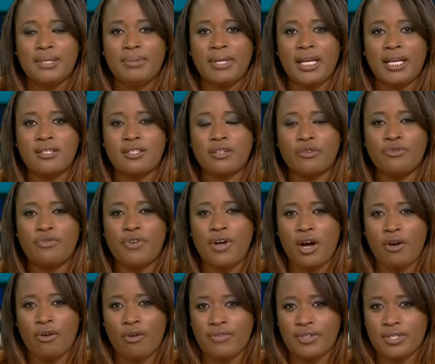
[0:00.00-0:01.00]
Police and
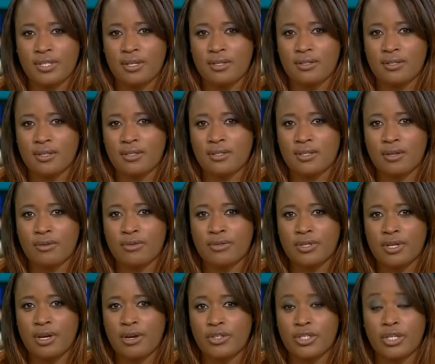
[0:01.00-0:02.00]
fire officers are still
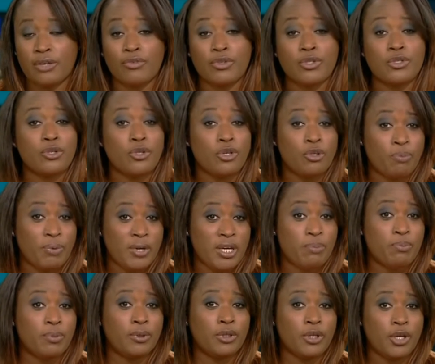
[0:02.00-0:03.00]
searching for two
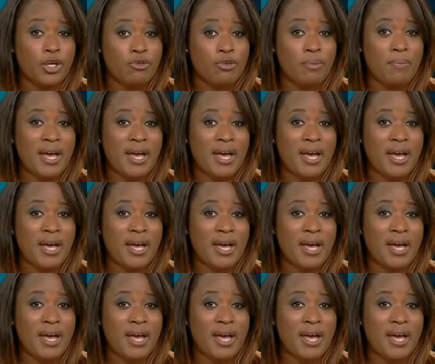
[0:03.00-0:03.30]
people who